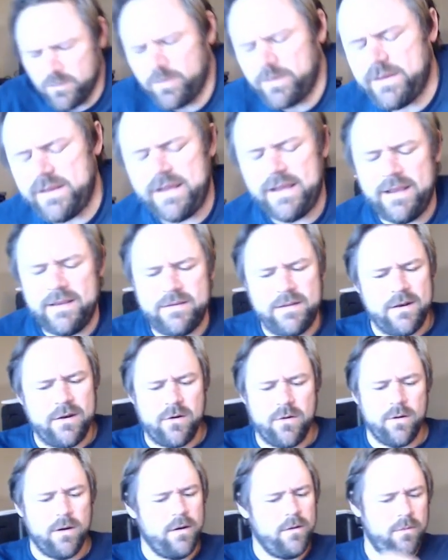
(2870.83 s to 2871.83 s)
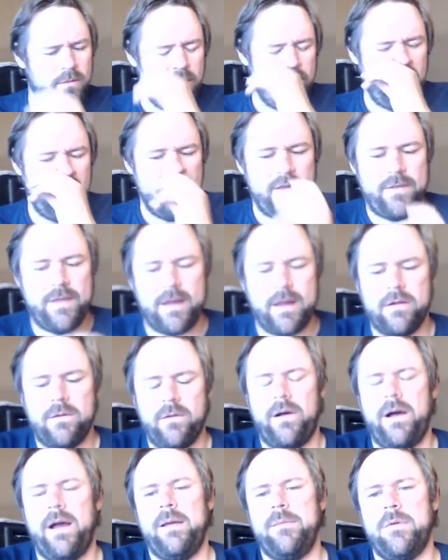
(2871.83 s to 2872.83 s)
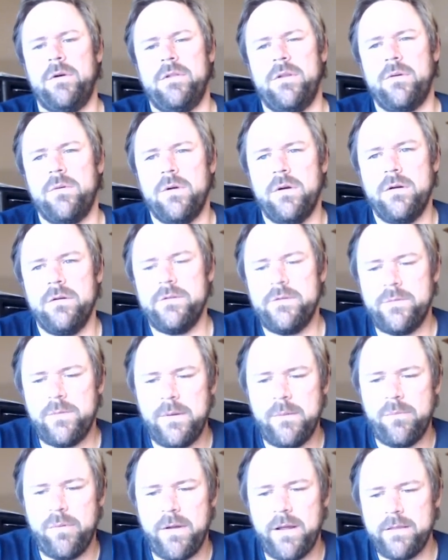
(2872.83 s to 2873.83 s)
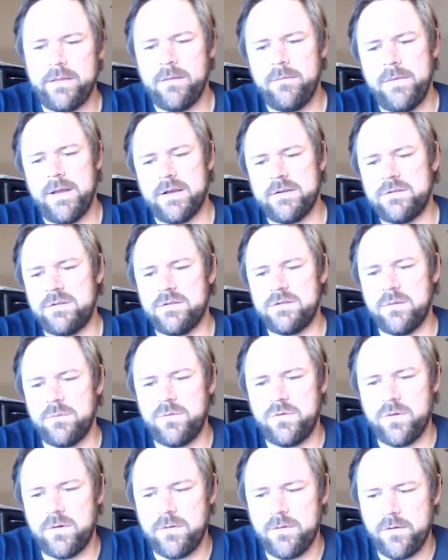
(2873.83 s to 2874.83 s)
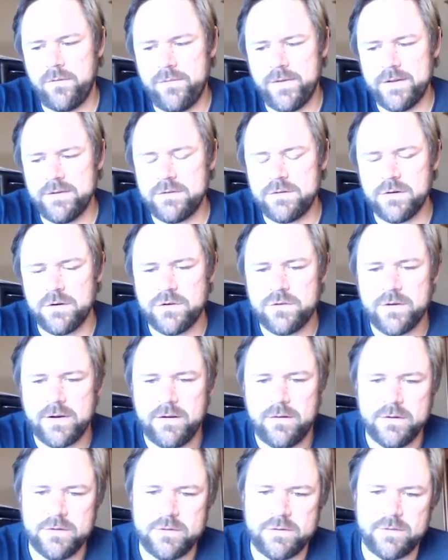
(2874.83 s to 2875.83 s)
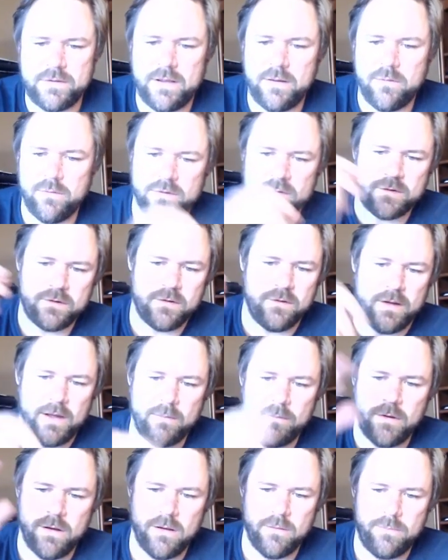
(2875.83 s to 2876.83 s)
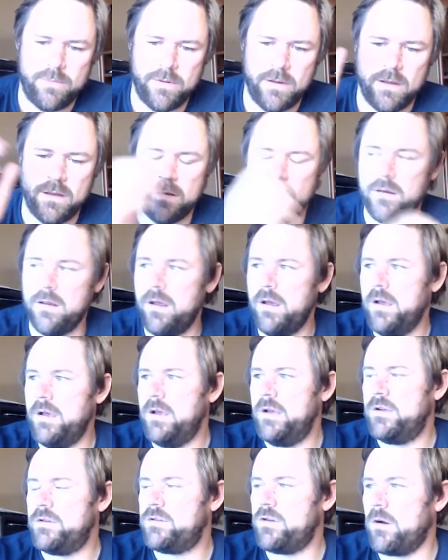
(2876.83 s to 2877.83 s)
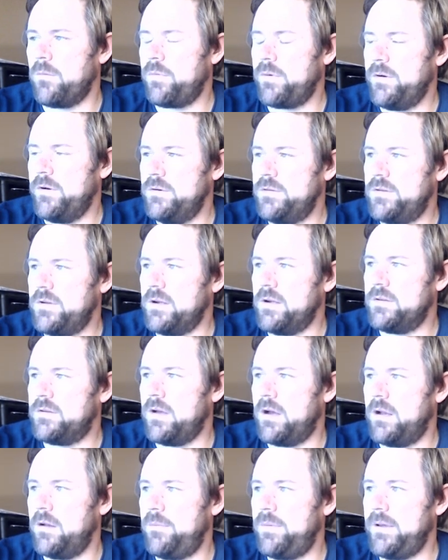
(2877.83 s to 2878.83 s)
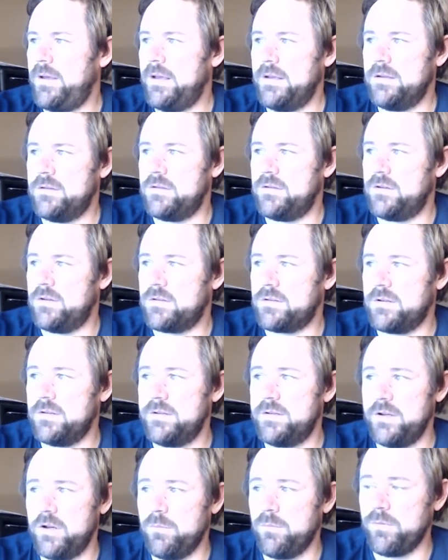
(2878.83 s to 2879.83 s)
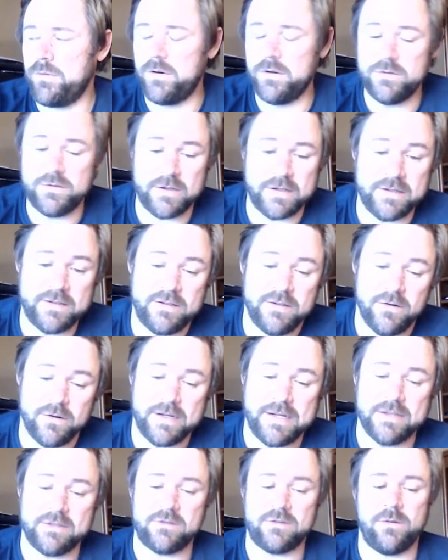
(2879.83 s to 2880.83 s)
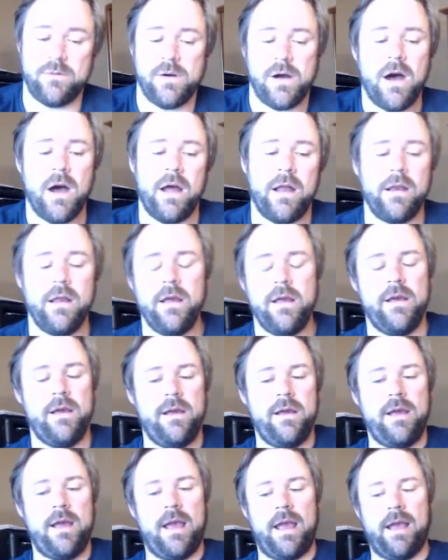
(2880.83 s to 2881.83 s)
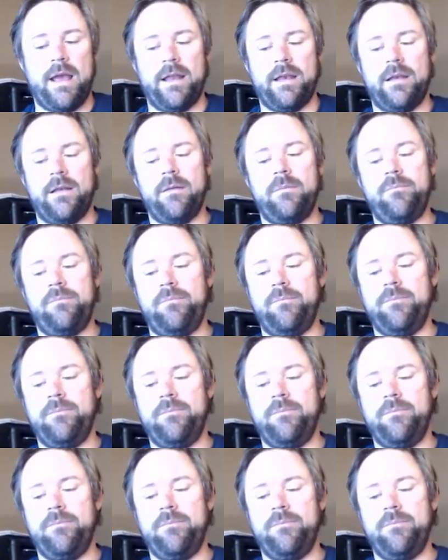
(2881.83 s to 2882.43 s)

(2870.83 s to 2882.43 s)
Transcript: are really easy to grow. They climb on their own, so we plant them next to some sort of a fence or a trellis, and they will just climb up and start producing a ton of peas, and just continue producing until it gets too hot. And